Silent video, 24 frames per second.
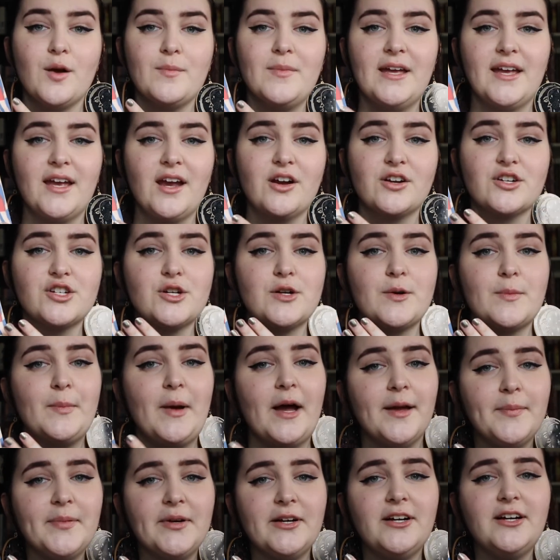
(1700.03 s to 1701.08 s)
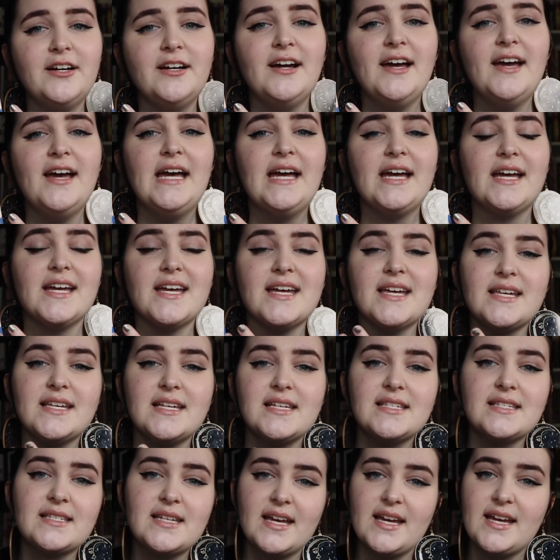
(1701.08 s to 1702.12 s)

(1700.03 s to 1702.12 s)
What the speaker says: Our main character Piper is